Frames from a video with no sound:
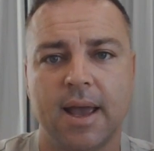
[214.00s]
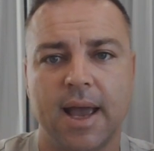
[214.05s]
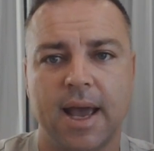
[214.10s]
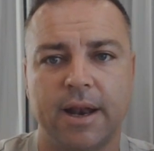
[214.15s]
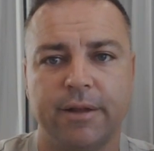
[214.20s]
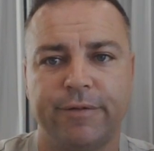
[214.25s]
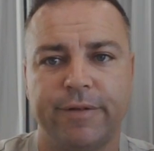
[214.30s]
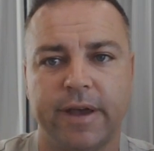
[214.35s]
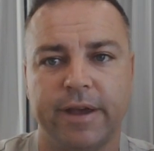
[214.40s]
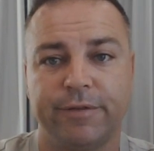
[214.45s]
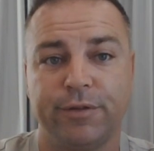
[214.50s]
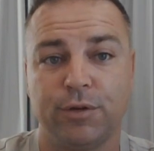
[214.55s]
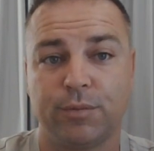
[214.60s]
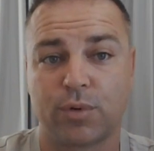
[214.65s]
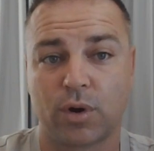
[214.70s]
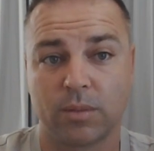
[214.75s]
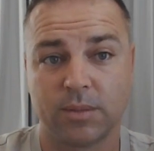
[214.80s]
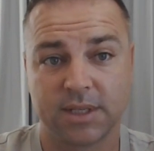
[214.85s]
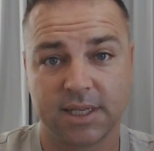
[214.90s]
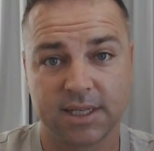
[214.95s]
and a fair few
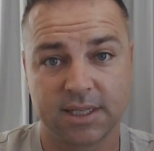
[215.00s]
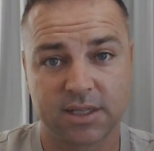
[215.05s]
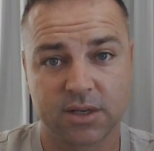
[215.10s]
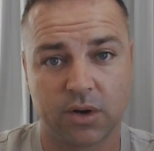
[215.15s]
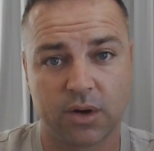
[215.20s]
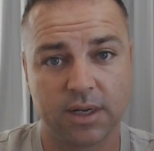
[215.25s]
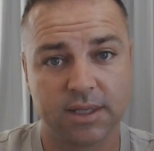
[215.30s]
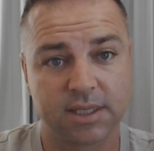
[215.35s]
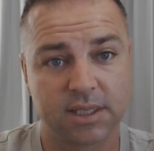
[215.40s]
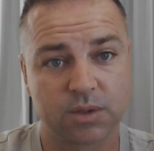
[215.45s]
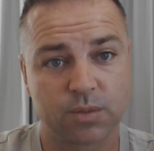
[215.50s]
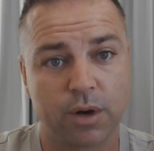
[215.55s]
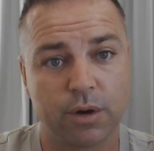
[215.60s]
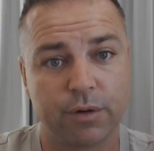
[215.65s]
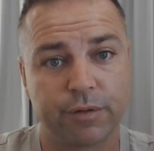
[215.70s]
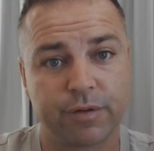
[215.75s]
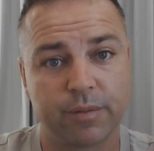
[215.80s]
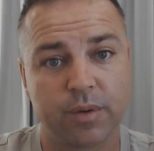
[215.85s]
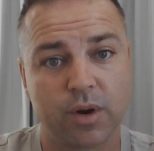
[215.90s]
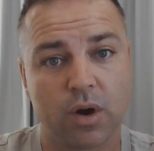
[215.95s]
promising signs as well
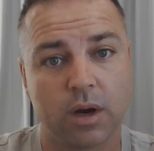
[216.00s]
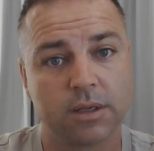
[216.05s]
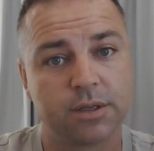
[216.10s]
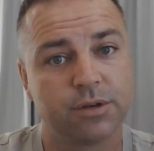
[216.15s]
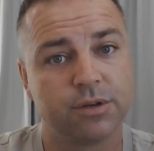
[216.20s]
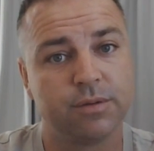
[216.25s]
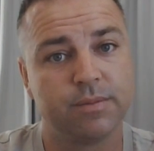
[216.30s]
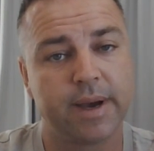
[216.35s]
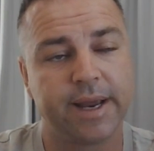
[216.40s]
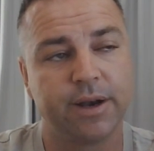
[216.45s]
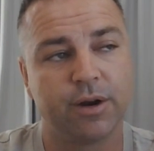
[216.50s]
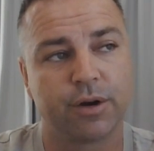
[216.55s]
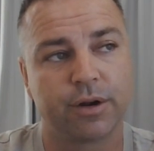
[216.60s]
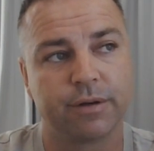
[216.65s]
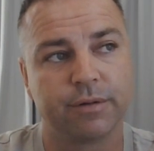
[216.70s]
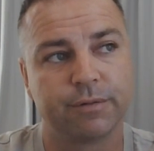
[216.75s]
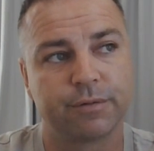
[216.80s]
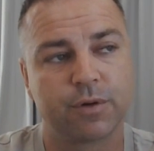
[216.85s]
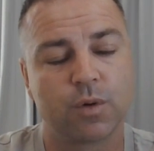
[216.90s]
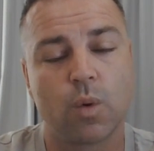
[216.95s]
from guys who may not
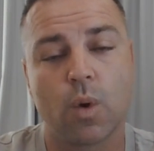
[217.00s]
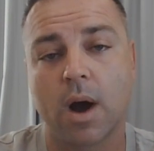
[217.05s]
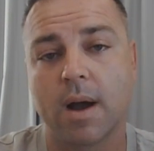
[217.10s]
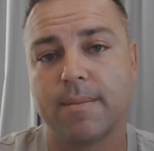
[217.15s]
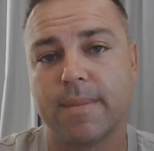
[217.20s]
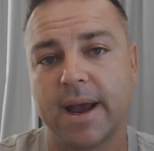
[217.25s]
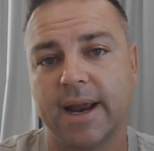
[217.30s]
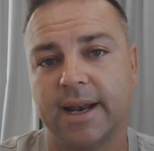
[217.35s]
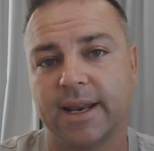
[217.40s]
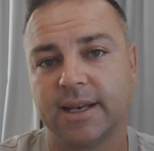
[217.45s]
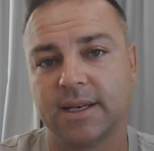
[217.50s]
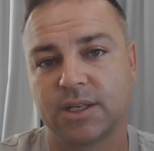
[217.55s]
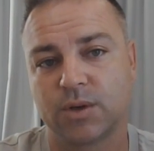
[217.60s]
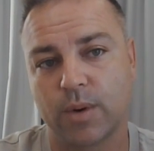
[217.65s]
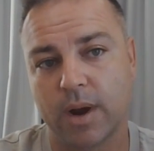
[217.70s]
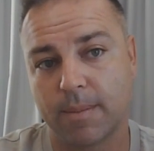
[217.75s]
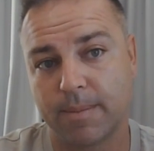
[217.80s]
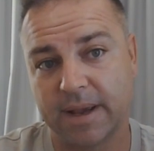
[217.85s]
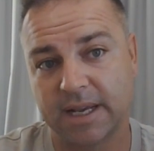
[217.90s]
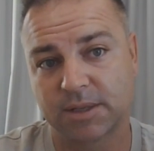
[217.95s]
have quite made it
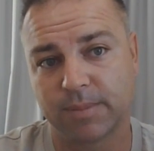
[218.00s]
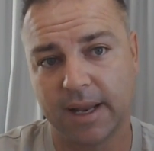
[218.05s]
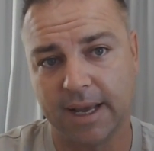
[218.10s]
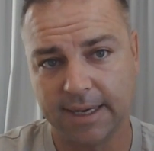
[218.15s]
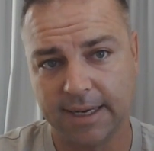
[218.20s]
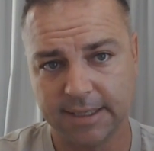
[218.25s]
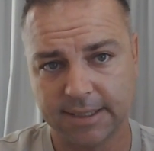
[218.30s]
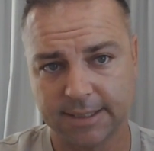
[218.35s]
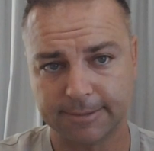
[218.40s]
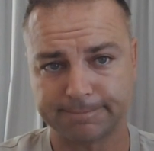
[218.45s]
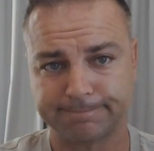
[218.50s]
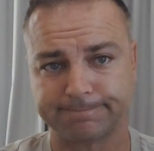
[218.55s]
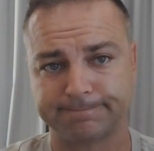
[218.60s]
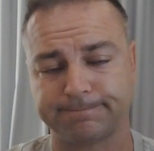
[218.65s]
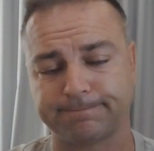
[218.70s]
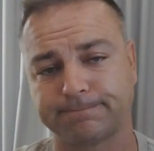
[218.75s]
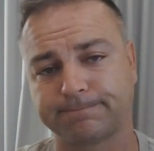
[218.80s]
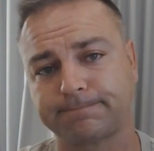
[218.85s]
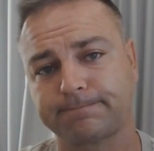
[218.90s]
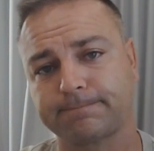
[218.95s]
into our best players.
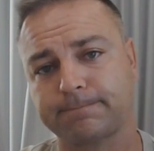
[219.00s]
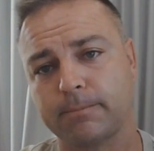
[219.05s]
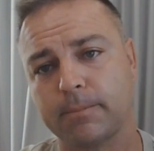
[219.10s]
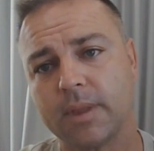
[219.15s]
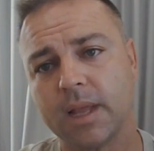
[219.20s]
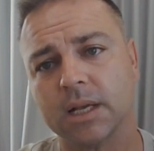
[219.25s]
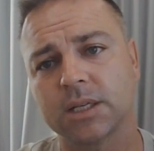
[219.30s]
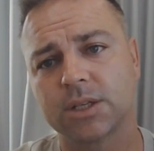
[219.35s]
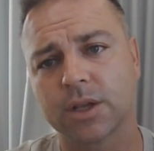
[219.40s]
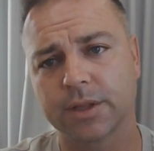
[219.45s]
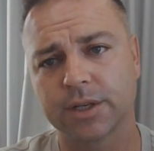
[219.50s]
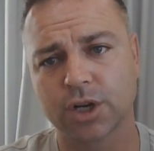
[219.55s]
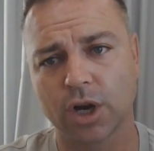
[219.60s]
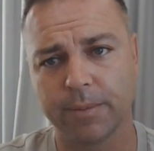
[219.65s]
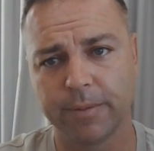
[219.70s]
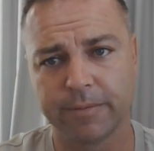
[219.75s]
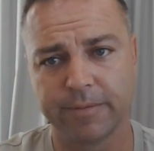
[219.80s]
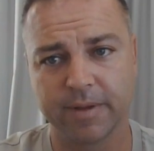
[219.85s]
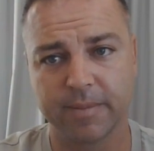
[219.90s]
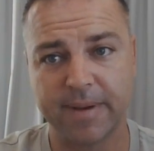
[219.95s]
So at the
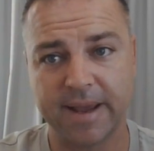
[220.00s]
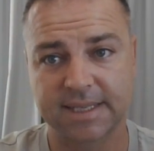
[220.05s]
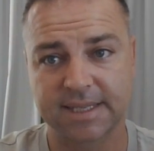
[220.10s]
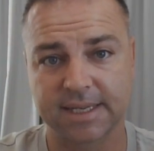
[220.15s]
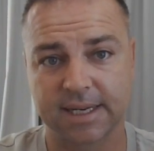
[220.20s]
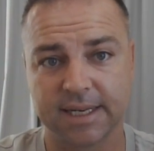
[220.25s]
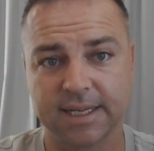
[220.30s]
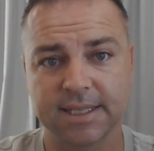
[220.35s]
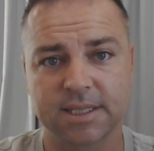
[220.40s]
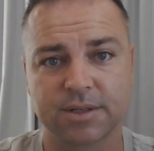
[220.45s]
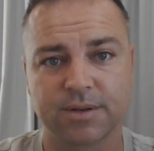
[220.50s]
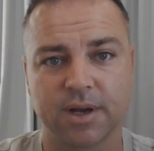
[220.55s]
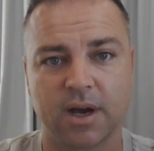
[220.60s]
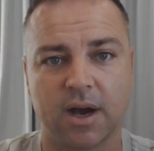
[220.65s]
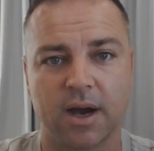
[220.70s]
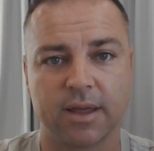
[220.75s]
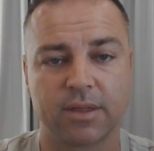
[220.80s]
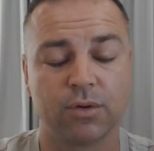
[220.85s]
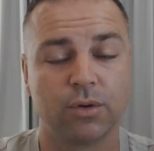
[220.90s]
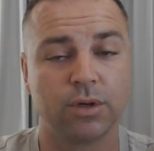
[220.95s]
top of the best list,
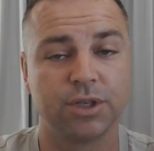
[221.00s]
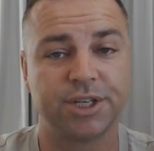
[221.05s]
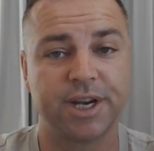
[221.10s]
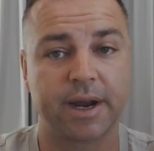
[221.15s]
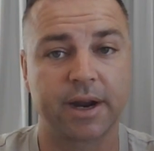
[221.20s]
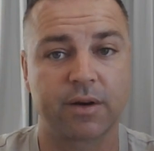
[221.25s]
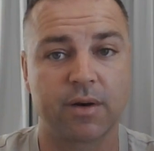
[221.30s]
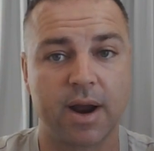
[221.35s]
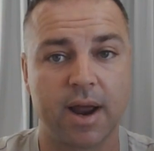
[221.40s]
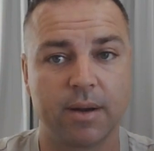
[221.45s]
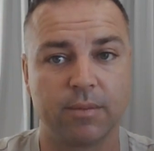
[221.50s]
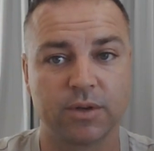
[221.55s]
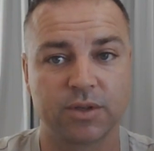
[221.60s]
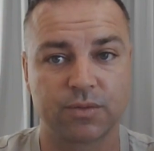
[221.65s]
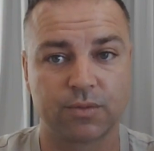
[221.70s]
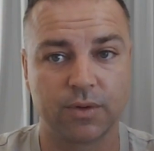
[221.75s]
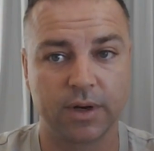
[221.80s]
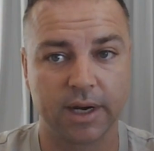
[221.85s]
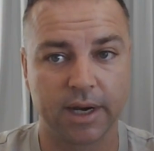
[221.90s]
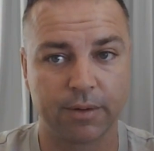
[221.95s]
I thought Jack Graham was
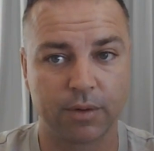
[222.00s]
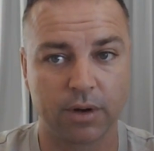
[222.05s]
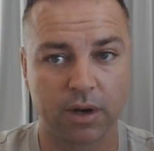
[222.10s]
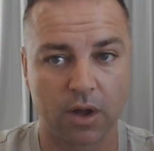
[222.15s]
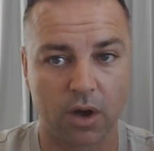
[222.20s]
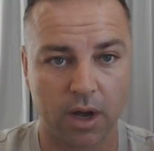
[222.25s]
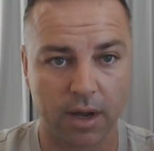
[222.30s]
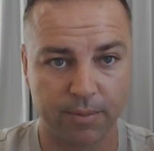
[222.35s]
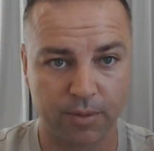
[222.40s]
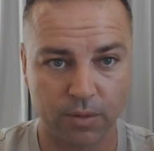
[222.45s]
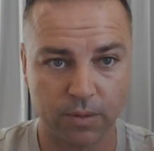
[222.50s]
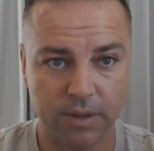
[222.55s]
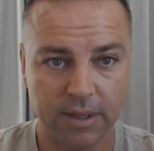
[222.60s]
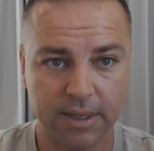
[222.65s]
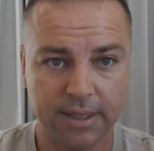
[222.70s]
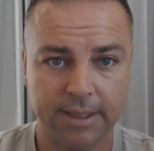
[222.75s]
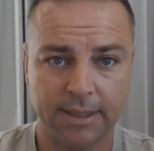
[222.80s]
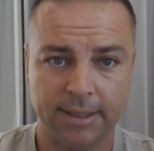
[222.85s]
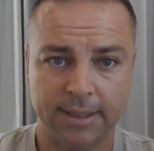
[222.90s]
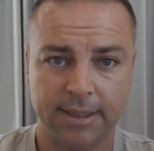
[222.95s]
really reliable
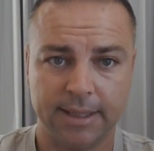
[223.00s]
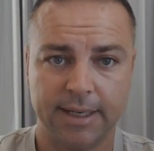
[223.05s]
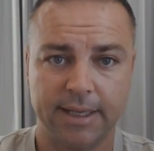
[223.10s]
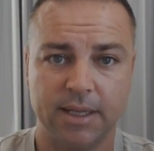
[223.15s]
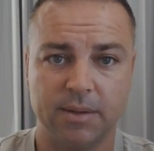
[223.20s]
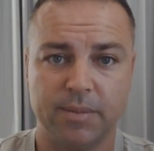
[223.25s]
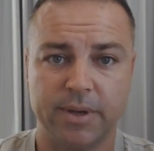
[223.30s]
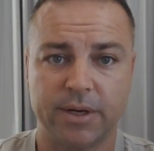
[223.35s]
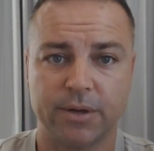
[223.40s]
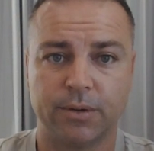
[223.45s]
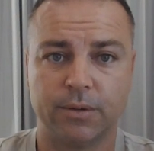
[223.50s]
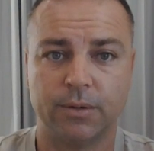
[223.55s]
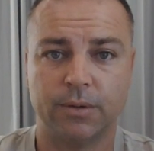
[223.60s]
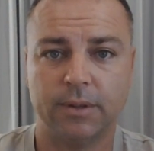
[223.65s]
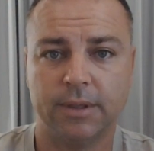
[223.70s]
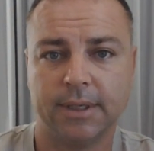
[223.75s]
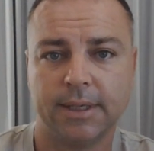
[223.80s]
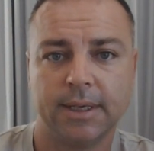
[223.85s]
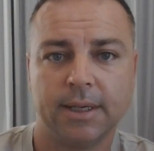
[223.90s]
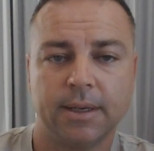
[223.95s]
in the
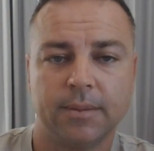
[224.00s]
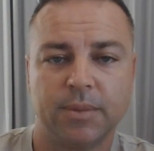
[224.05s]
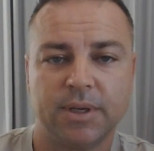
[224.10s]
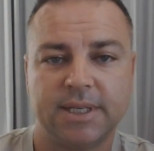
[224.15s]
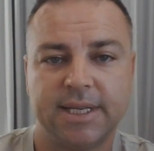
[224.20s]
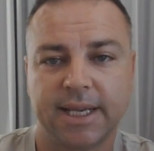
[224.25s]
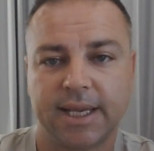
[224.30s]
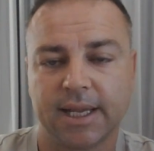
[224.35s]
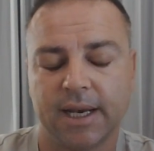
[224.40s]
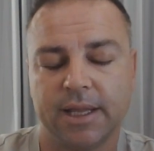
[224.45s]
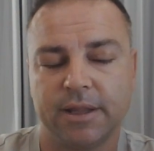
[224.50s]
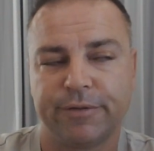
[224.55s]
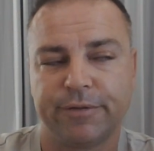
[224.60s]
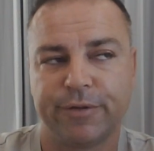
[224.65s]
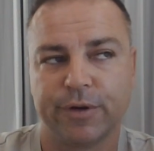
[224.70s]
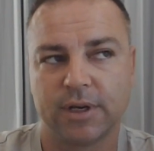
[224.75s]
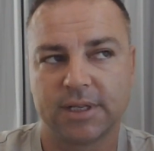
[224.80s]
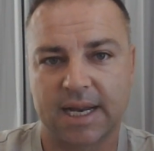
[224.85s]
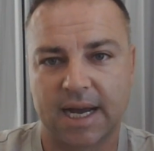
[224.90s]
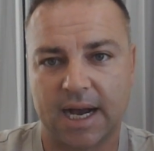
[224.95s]
middle, particularly in the
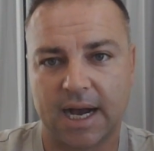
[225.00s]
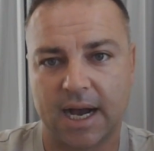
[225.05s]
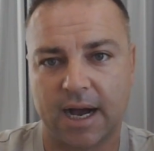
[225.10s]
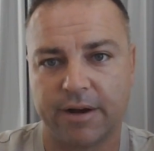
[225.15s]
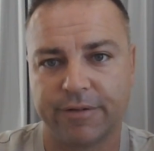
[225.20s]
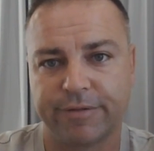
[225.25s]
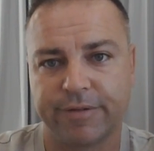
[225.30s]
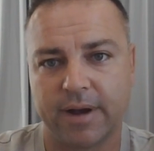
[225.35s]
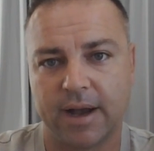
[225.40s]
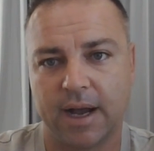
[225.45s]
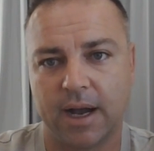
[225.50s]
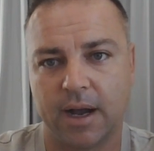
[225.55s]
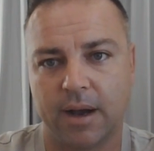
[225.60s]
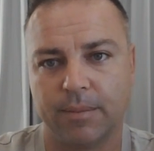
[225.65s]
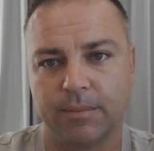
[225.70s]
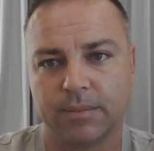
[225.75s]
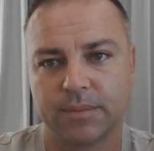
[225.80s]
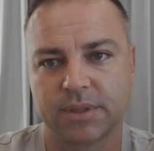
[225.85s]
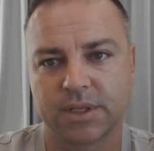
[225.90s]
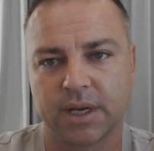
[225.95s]
first half.
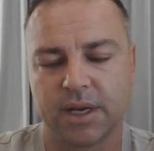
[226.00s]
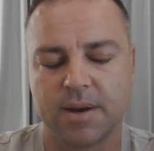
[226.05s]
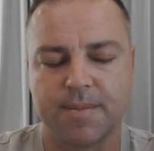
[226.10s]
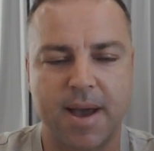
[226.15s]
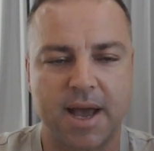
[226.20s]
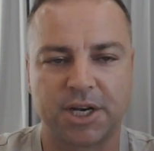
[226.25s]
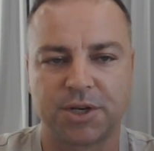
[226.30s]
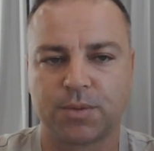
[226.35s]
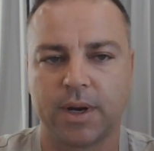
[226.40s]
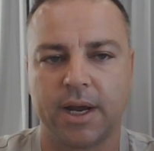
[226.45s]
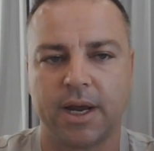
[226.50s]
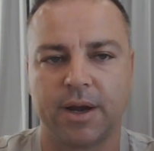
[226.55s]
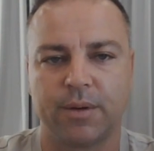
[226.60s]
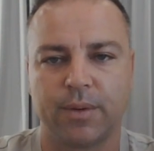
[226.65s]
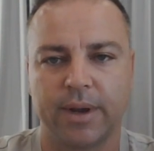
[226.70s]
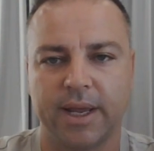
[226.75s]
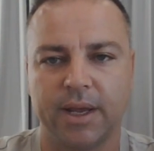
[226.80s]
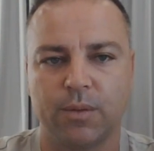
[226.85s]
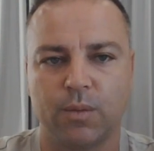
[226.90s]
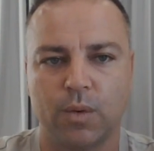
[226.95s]
So in a match where
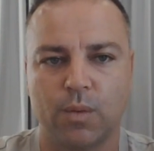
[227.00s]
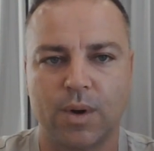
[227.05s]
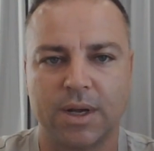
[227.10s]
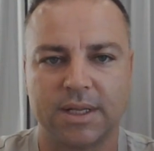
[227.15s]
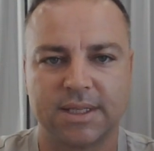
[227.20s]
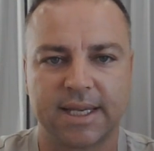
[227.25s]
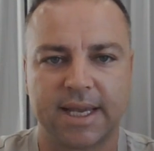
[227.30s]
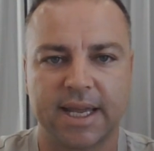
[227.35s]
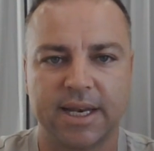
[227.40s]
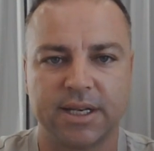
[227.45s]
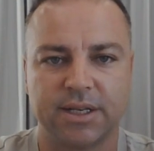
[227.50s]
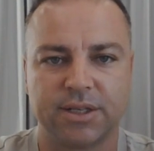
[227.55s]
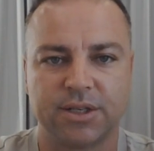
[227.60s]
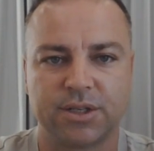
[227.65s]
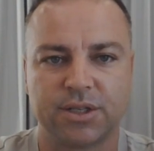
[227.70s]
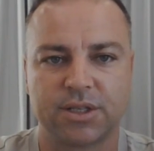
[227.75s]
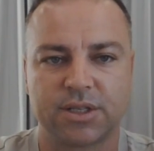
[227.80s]
we were once again